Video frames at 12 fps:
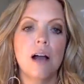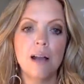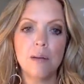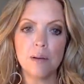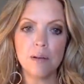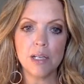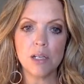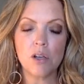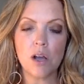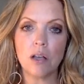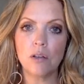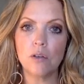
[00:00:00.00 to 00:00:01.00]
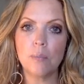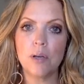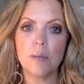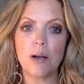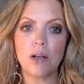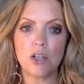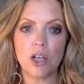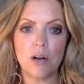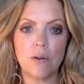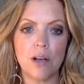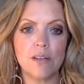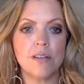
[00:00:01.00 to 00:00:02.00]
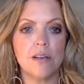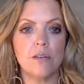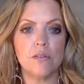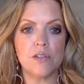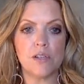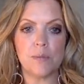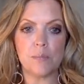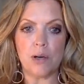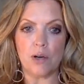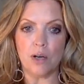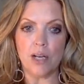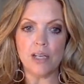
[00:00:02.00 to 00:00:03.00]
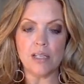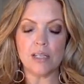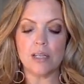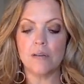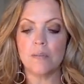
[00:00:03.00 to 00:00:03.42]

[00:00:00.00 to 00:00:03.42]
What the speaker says: I'm going to talk a little bit about generosity of spirit,